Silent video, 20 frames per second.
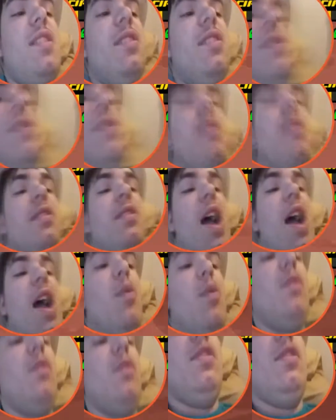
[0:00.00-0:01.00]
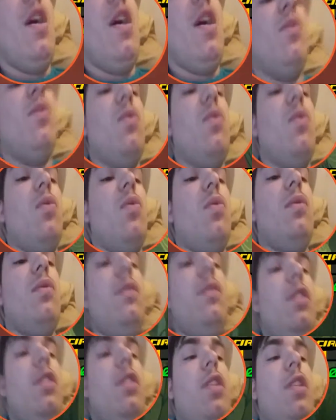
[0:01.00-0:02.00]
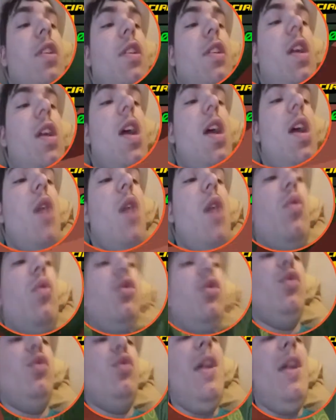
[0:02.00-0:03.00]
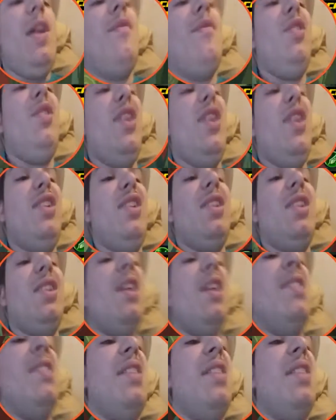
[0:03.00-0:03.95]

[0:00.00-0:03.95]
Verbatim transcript: I will, I will, I will do everything to that tongue that's